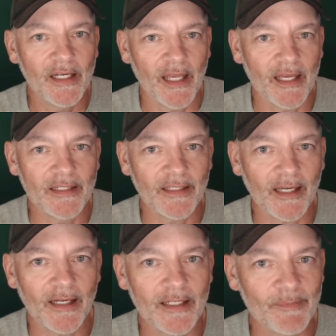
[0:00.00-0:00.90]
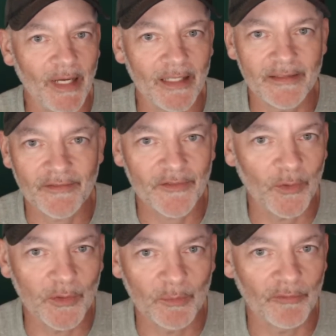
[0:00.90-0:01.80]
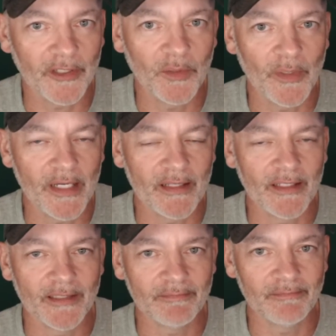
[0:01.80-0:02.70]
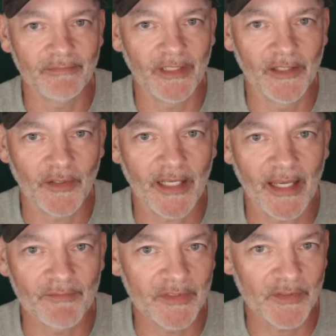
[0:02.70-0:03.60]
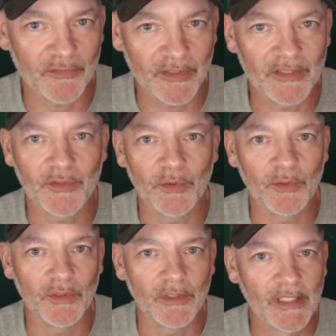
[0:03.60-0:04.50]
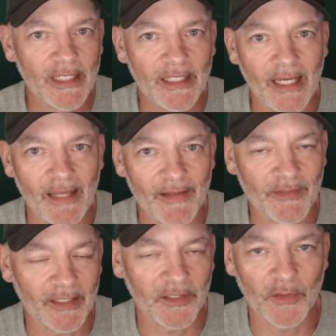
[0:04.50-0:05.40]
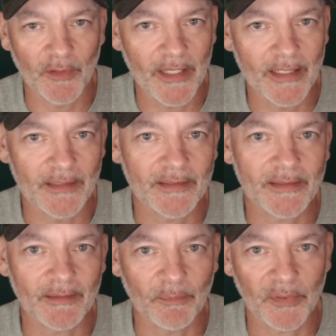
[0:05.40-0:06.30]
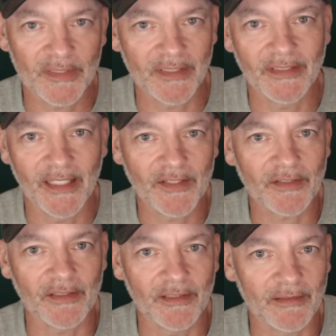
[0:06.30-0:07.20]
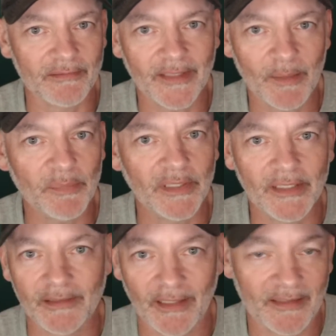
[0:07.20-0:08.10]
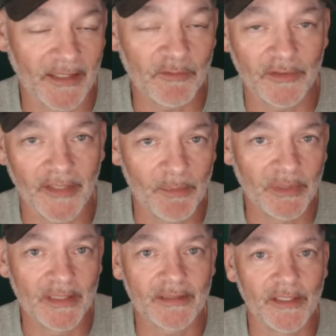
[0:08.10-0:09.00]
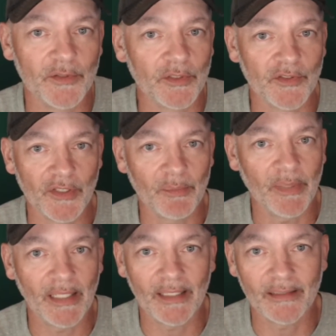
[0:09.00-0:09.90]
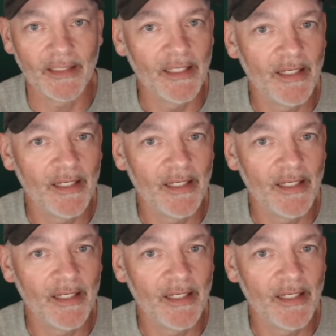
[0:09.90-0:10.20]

And um, I told them right away that, you know, Canva is a free tool and they've got a great presentation template and several templates that you can jump on